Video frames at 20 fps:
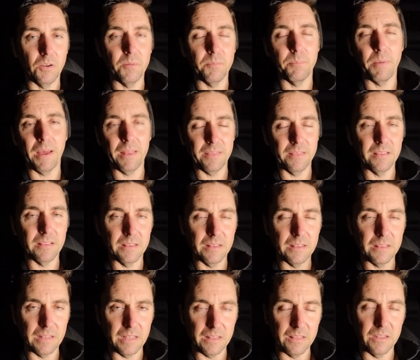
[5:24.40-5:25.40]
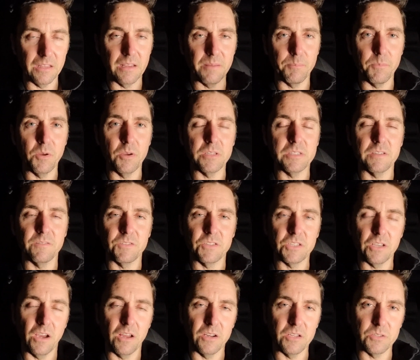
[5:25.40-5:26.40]
but then the immersive
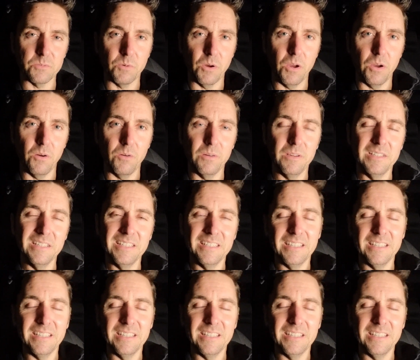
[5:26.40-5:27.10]
side as well.